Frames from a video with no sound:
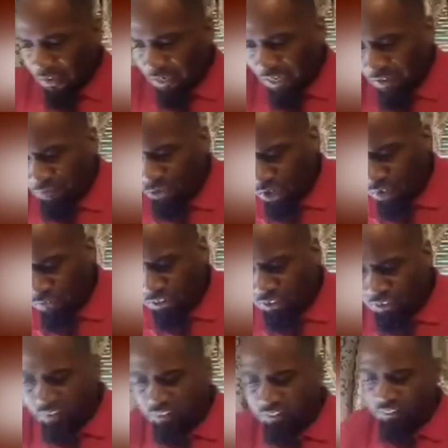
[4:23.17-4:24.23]
Have you
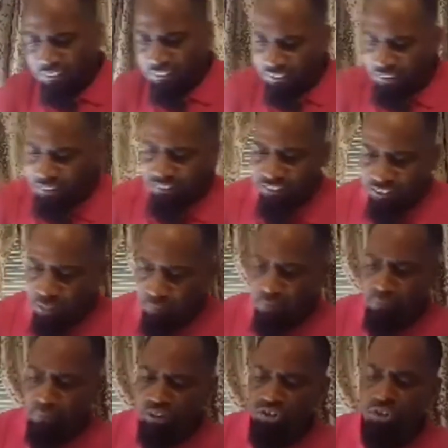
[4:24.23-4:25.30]
ever seen
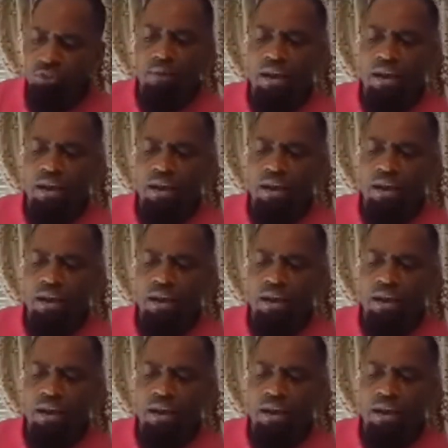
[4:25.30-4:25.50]
something but your